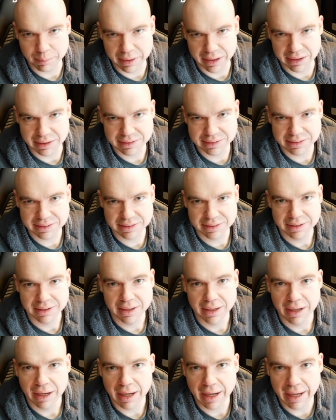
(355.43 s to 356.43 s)
minute.
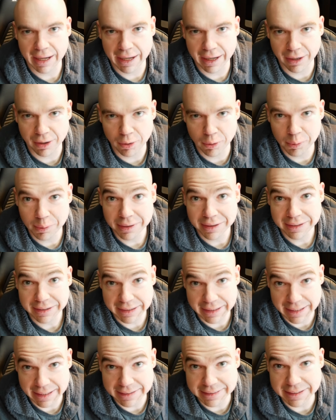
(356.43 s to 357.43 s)
How
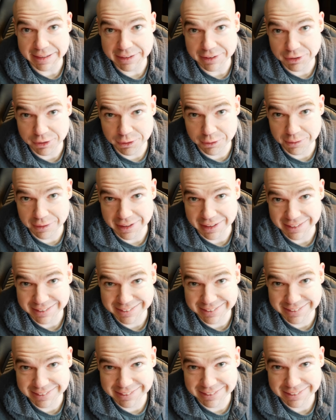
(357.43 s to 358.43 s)
can they do
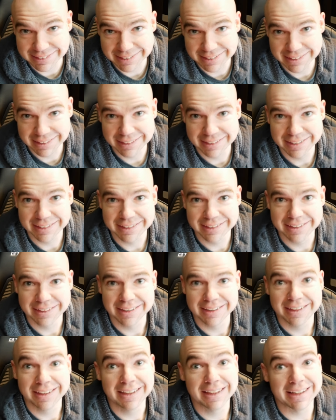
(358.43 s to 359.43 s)
this?
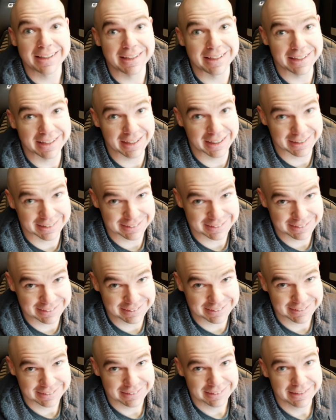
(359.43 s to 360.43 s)

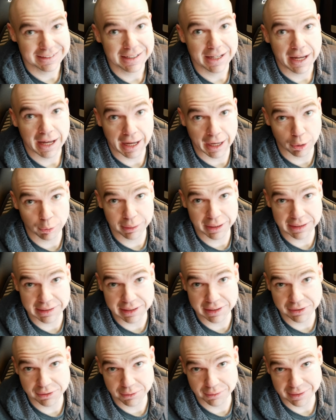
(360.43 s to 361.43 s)
Yes. How can they
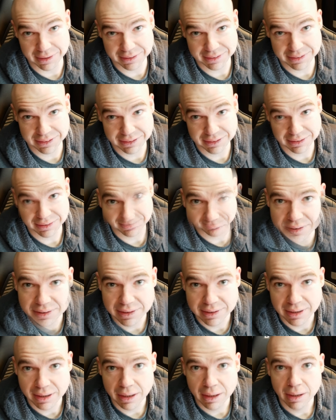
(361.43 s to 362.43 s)
do this?
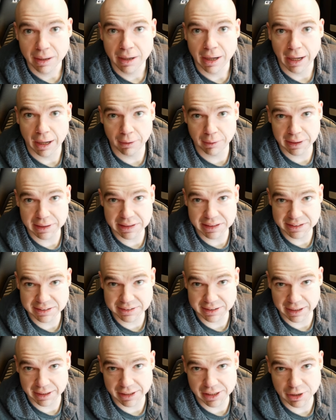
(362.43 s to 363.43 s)
How can they
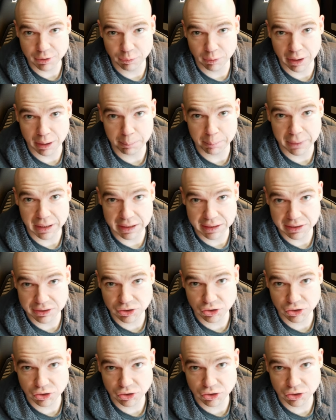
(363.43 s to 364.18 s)
sign you up in the